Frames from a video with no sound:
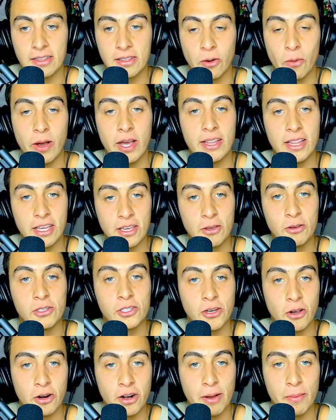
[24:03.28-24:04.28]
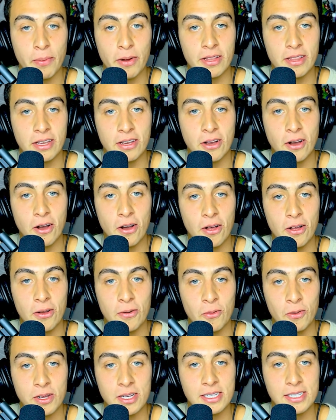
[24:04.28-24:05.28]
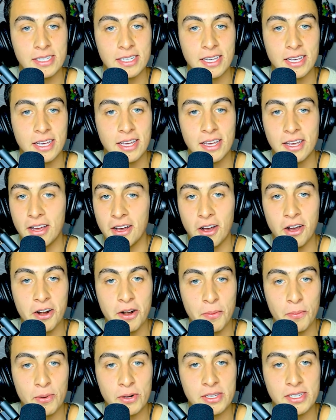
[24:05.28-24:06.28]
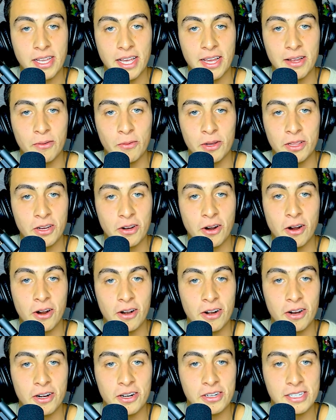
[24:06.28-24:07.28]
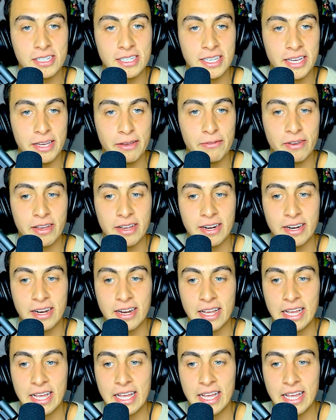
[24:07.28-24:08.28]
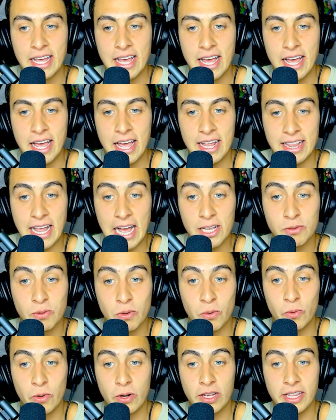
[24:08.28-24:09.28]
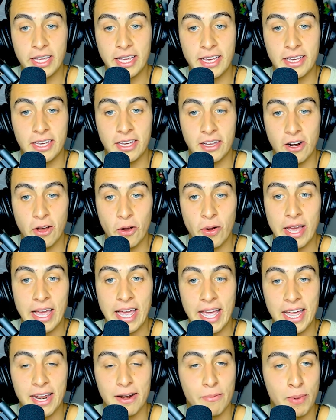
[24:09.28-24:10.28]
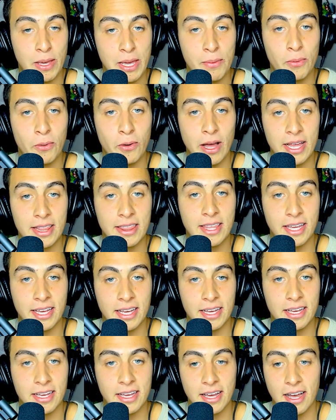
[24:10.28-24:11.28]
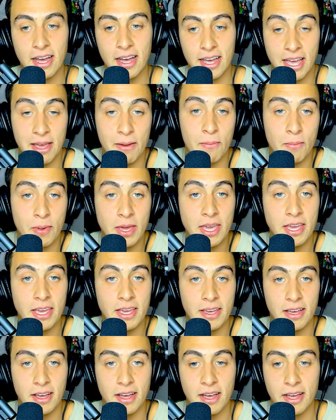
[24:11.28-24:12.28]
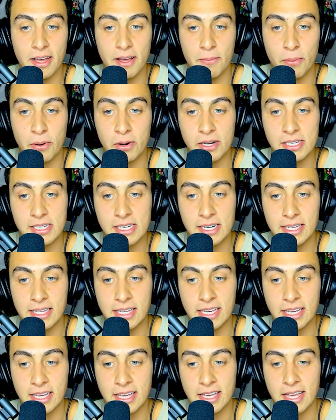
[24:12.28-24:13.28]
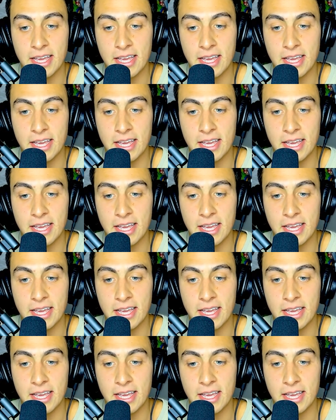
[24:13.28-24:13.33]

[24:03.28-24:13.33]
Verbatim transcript: the way that you showed up on the call was 100% with your heart on your sleeve and and that's what really you know hit people i think uh, hit me uh, personally